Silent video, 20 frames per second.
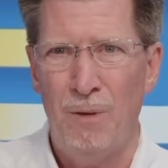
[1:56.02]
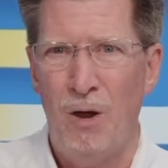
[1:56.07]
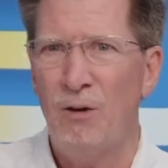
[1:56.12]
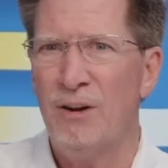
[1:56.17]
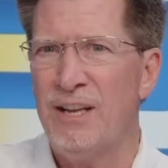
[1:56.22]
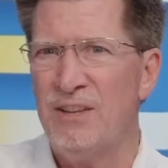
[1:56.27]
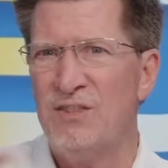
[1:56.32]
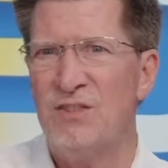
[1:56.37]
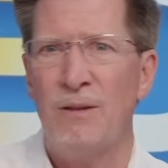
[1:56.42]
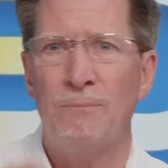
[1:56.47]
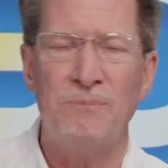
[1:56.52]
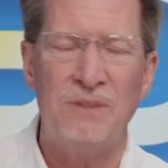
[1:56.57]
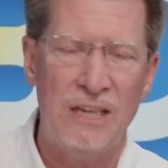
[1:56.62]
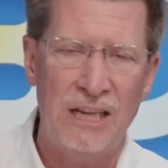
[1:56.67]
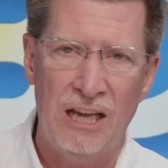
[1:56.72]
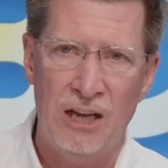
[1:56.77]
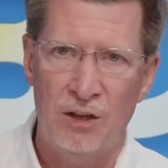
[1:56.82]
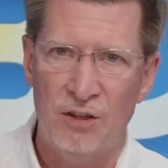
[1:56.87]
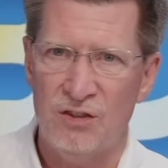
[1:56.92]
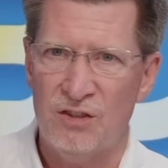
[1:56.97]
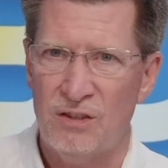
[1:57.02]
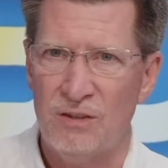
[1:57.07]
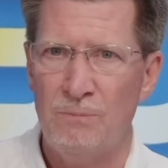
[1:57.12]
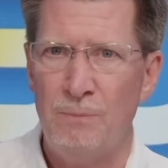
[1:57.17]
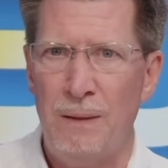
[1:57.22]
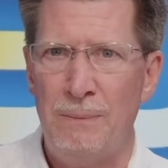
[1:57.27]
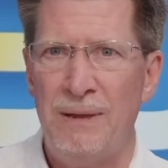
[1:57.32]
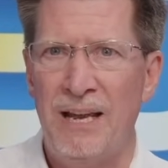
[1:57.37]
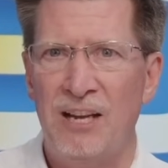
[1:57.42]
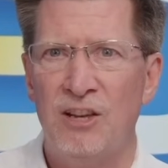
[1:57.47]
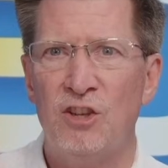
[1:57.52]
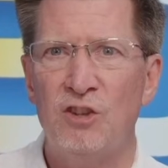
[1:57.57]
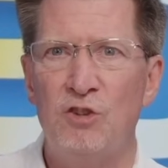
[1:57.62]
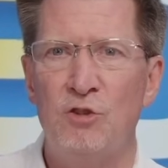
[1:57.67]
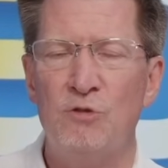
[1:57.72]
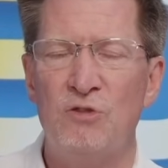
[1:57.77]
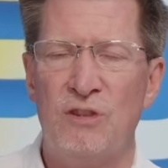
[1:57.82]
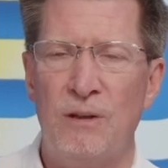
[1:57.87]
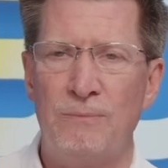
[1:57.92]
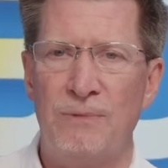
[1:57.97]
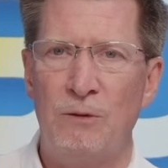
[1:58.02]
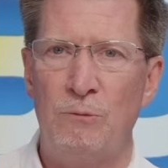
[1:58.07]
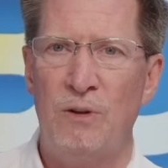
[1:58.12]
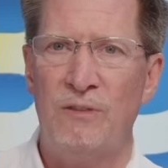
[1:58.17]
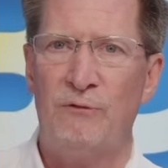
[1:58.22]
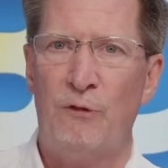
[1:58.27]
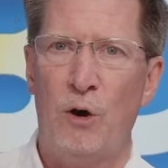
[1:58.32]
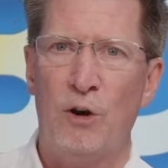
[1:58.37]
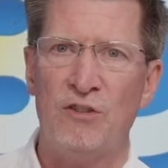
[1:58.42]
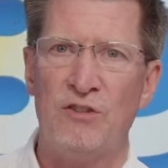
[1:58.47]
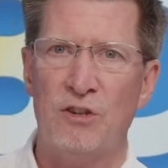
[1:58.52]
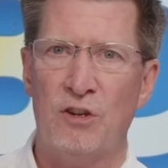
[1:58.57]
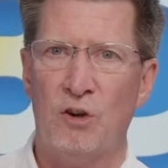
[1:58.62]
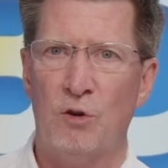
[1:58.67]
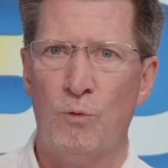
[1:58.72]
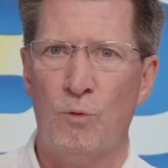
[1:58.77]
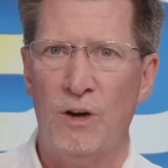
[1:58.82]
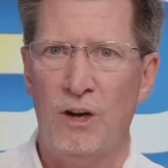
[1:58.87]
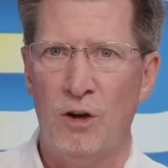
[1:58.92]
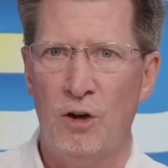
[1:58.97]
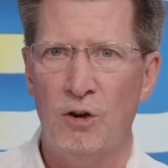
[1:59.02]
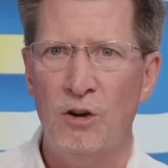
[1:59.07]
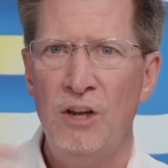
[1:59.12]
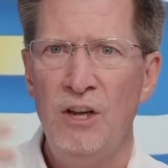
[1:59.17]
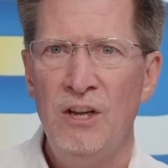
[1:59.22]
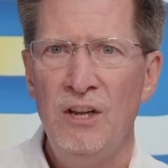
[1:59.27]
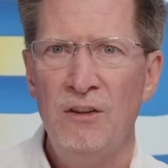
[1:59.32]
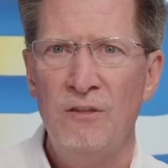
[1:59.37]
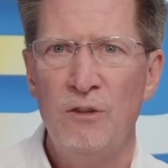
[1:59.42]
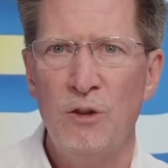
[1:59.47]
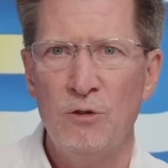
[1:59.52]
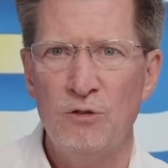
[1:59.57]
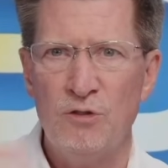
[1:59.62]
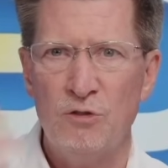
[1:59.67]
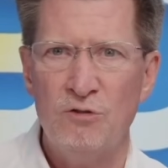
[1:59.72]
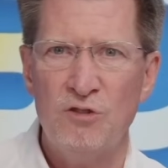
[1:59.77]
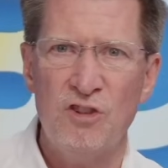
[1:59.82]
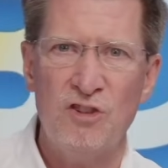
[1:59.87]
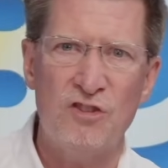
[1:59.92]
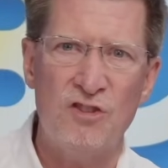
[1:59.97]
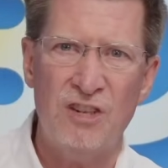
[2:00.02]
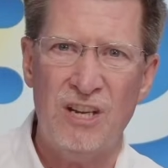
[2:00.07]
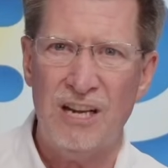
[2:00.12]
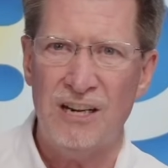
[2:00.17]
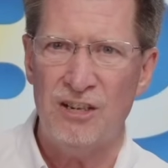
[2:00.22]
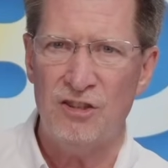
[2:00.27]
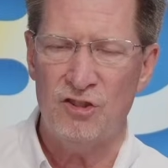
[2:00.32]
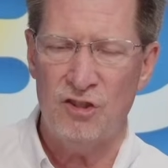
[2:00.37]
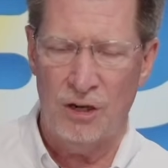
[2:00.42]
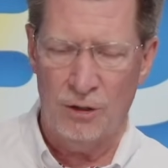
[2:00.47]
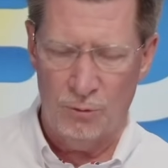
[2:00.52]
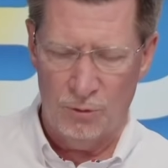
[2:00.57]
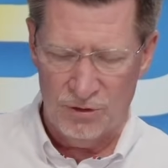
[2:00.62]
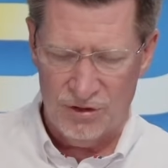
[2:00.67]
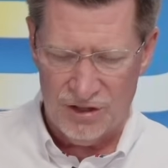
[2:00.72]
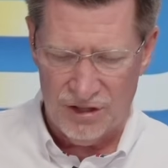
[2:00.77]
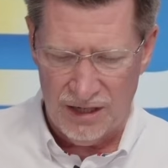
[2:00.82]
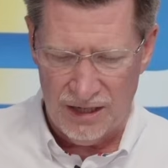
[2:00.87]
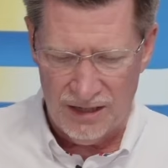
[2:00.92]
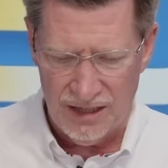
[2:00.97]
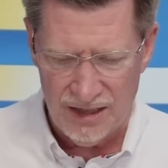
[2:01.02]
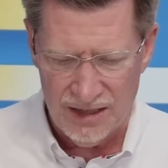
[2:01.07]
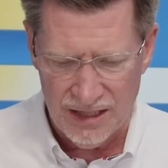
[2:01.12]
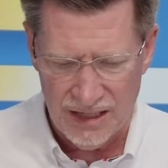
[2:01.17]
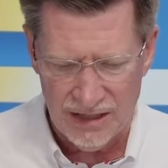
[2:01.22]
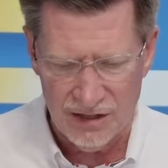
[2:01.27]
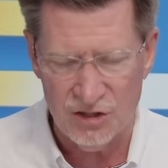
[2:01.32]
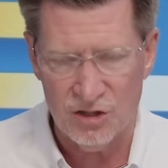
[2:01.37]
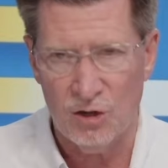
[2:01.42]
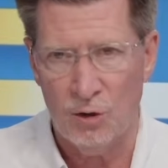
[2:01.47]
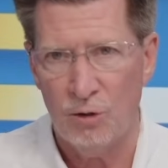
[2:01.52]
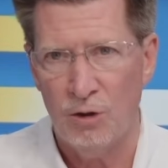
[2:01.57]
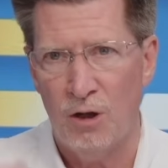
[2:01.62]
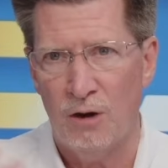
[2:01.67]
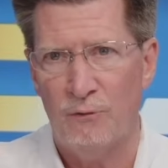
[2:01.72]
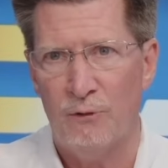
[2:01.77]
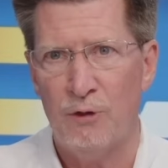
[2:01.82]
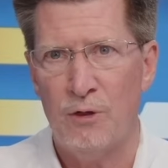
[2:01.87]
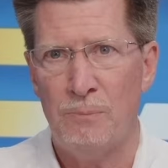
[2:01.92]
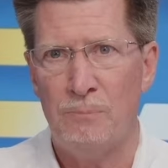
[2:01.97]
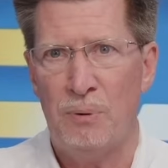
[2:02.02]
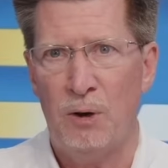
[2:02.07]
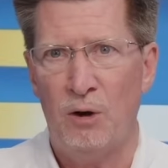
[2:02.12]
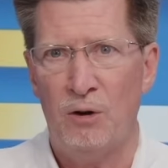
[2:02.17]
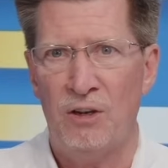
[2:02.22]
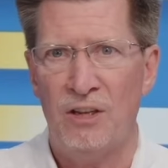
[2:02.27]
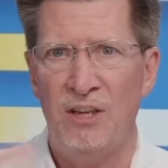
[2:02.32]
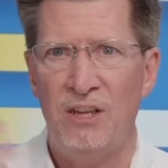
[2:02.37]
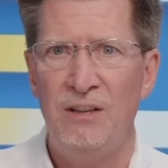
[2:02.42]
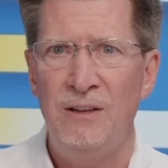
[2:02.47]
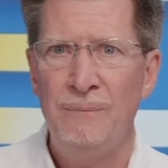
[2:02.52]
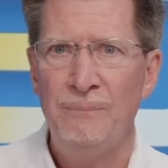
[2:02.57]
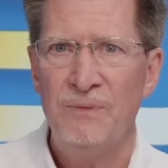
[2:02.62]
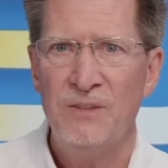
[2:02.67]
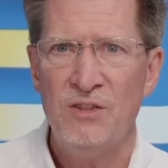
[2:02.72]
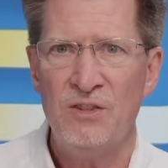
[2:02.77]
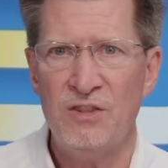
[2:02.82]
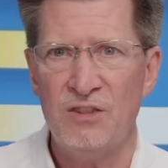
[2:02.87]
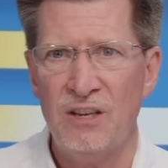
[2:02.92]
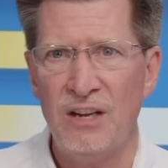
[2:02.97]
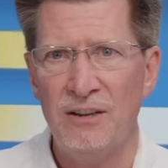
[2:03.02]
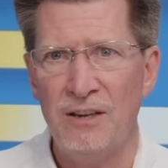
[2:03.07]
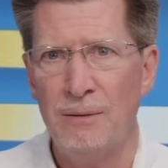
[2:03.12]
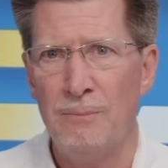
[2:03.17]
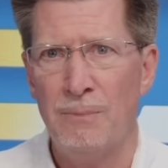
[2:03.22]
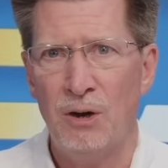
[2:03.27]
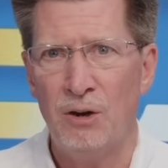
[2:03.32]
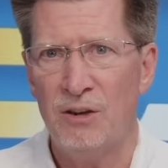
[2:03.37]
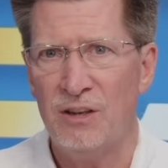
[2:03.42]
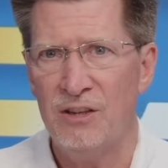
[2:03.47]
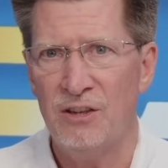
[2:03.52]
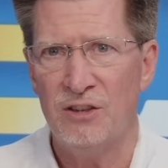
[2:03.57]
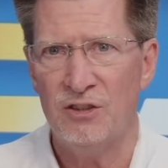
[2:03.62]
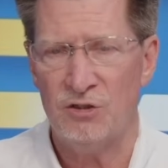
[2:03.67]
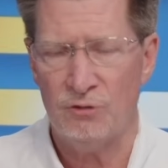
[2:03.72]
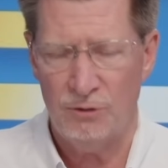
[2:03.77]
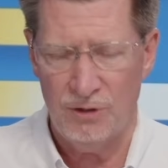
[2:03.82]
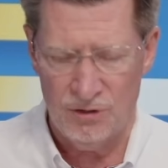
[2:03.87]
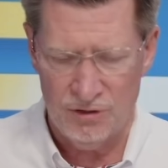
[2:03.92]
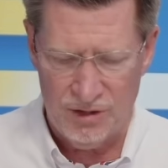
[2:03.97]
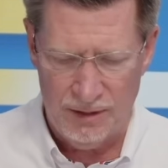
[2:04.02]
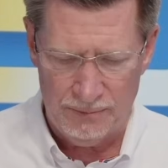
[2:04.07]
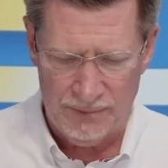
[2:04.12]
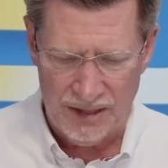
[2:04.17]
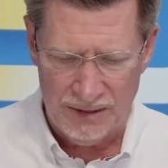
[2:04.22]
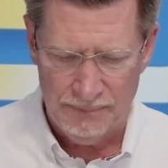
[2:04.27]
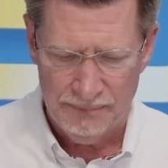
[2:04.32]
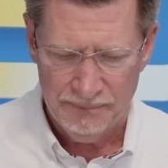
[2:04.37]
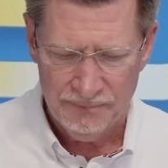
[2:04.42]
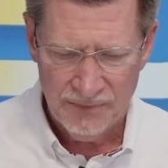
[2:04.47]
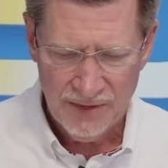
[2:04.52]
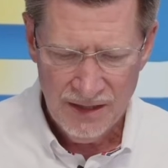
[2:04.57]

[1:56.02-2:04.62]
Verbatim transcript: I'll get something else. Maybe I could do something with far as a career. Those are just kind of general study things. Go along for the party, study American history or something.